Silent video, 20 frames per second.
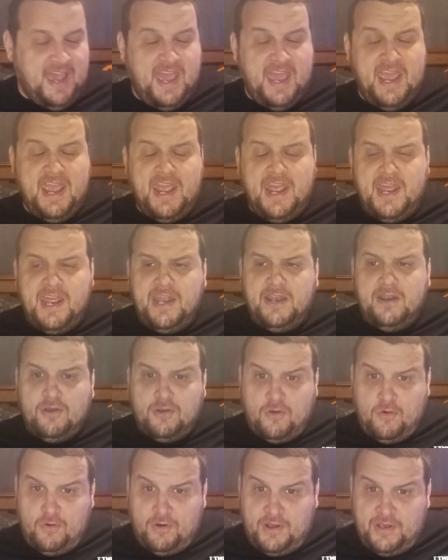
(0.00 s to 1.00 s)
And
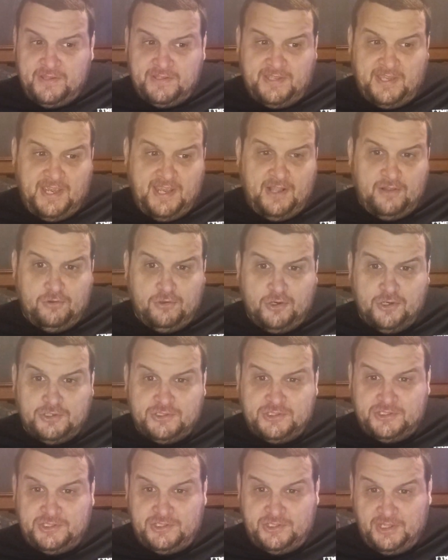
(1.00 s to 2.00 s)
of course, he
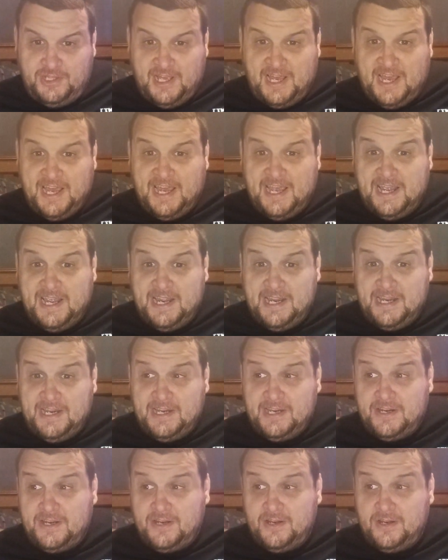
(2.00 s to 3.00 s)
looks
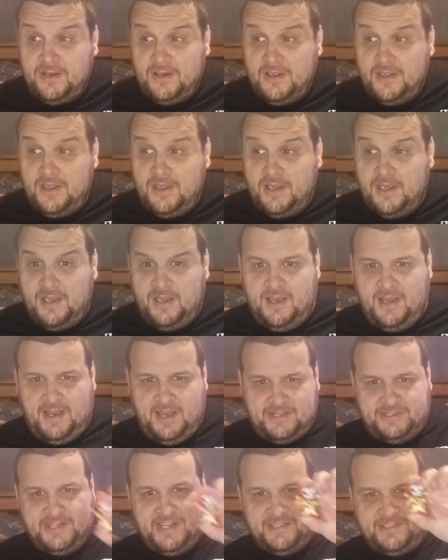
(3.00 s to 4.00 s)
like
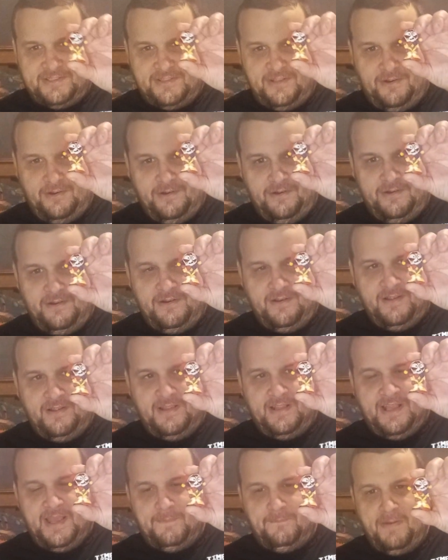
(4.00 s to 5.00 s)
a jester,
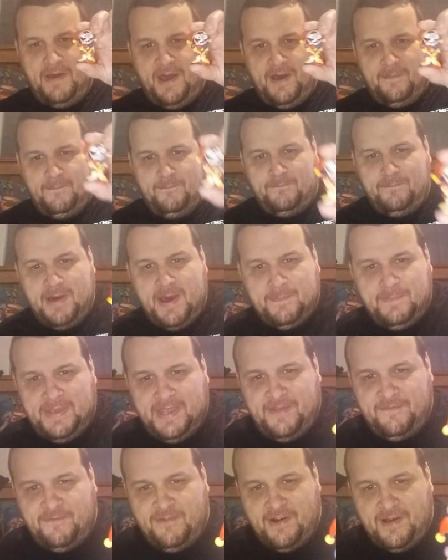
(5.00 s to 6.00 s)
like
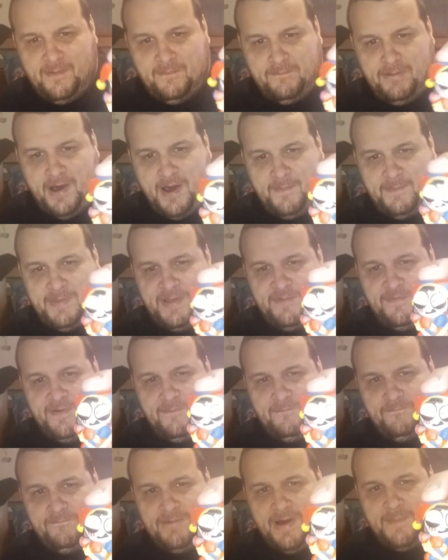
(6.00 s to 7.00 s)
Poppy from Pommy
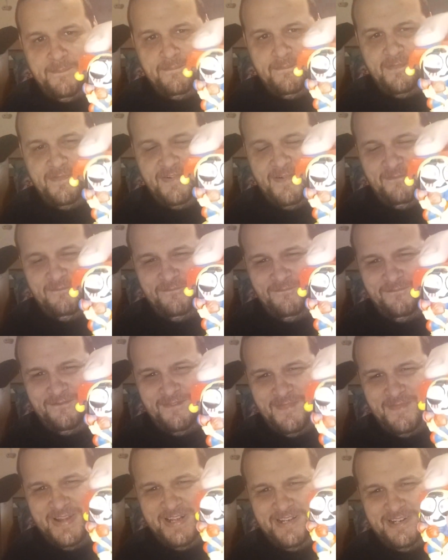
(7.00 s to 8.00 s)
from
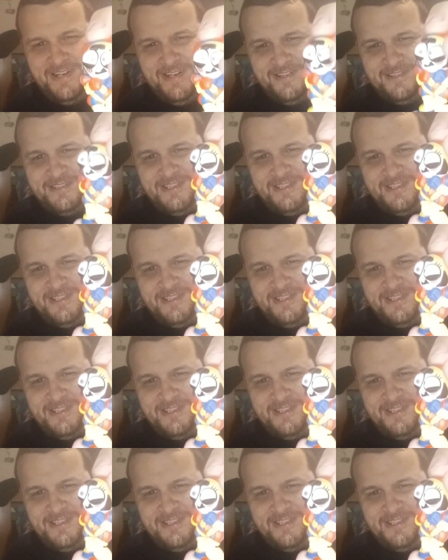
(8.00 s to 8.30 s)
Major Digital